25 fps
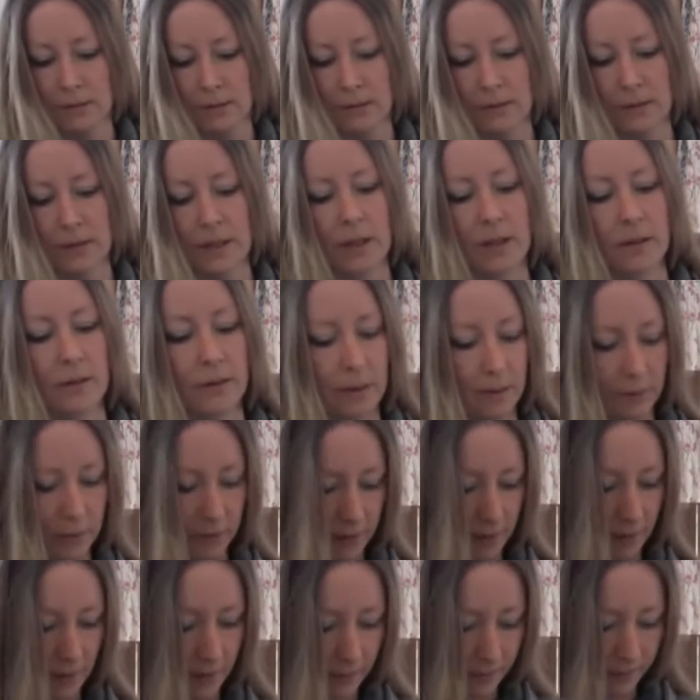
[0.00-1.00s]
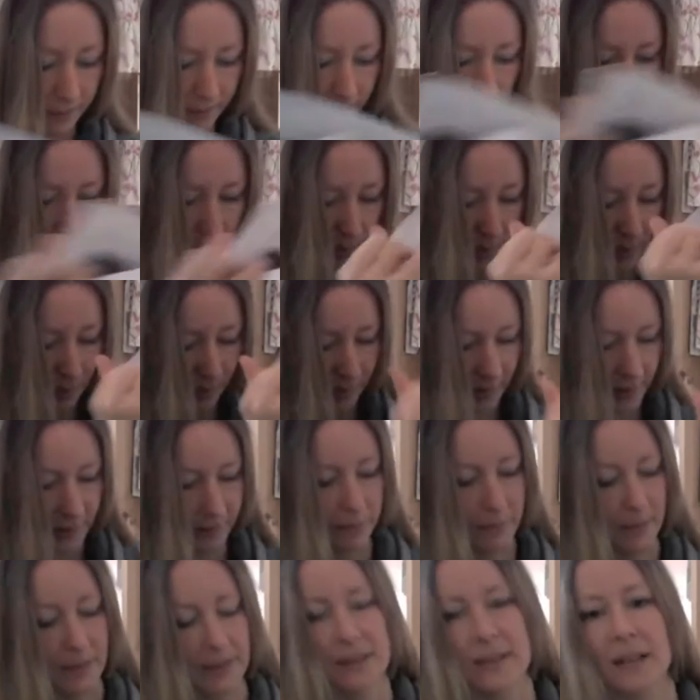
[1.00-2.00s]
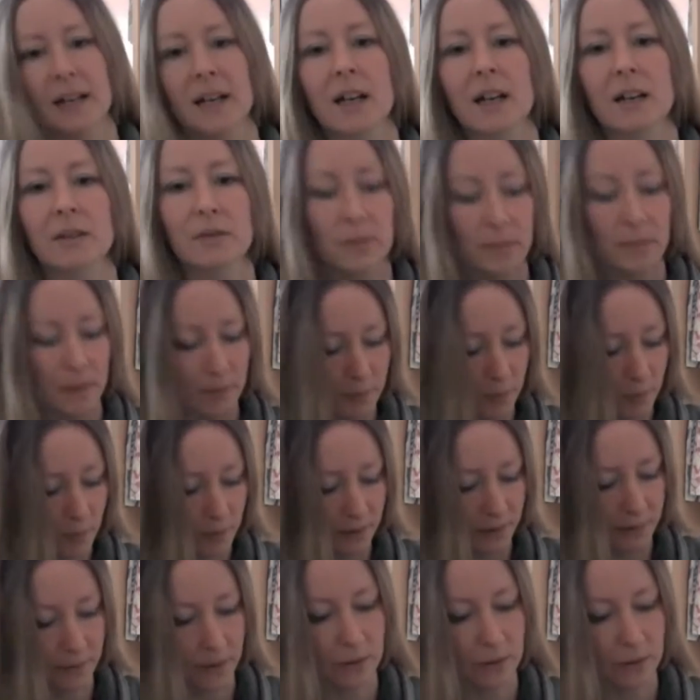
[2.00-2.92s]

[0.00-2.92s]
No, that was it. Oh well, never mind. I can remember what they were